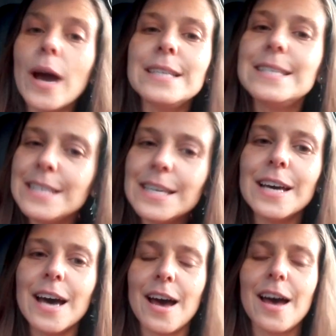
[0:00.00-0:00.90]

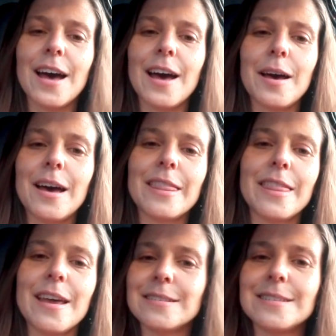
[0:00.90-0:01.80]
idea uh,
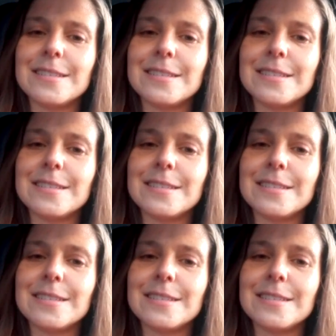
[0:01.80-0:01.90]
that